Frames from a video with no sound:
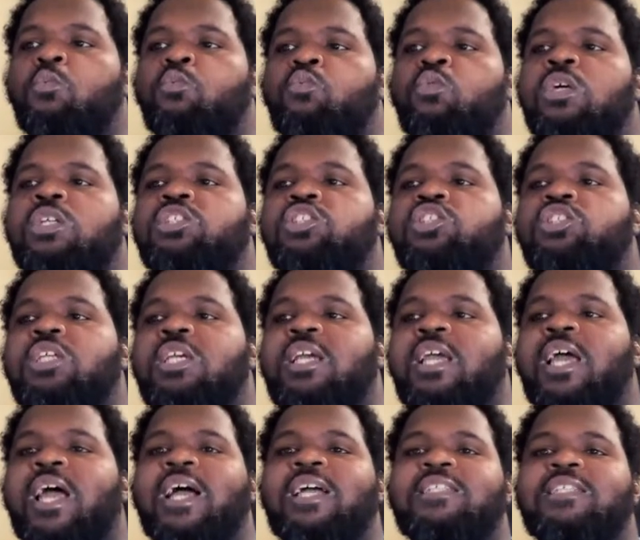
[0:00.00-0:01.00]
with one
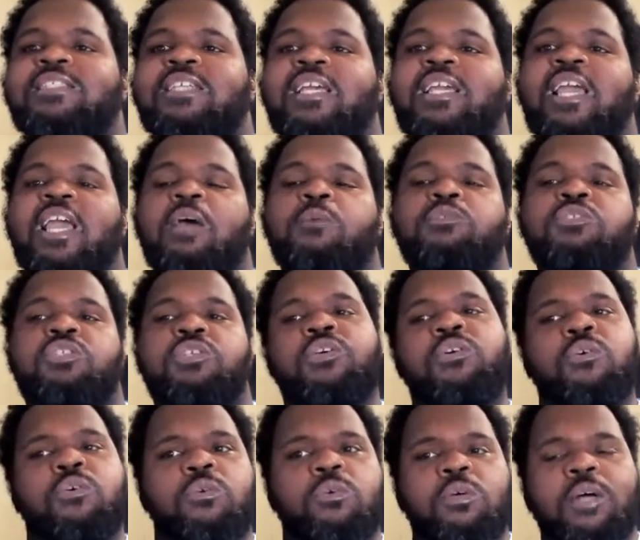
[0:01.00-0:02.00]
sheet as they can with
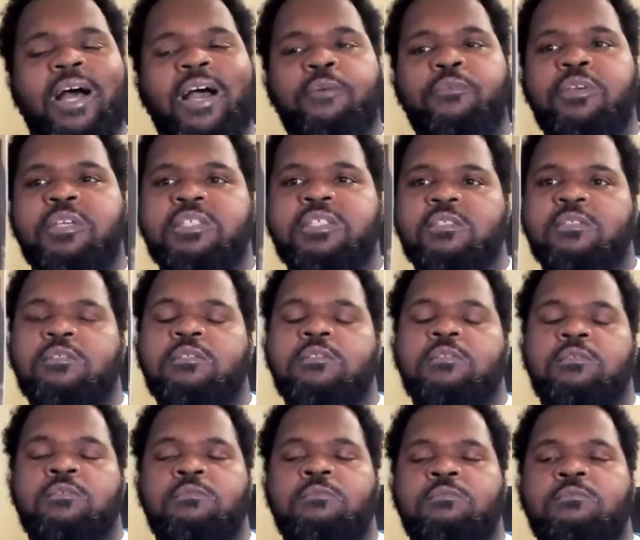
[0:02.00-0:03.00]
two, I reason.
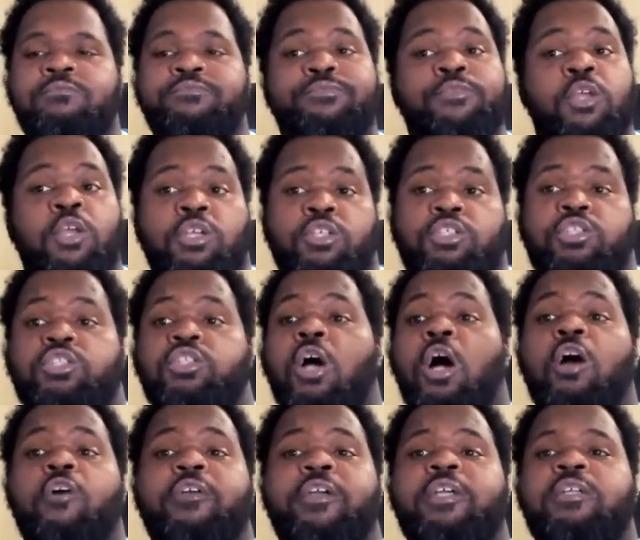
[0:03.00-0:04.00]

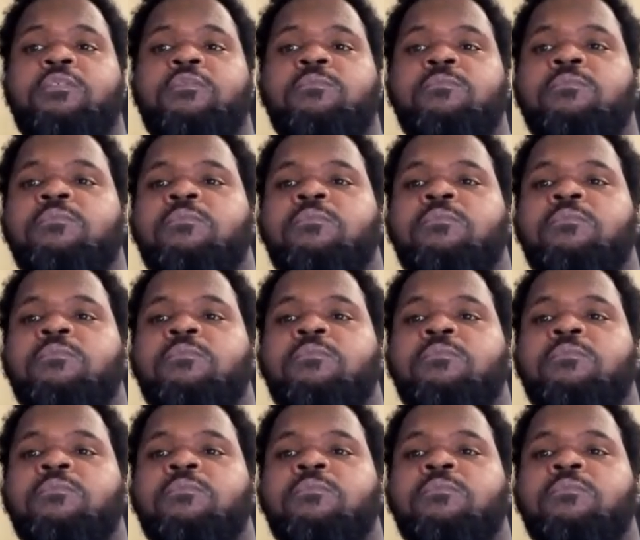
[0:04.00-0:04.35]
Sorry.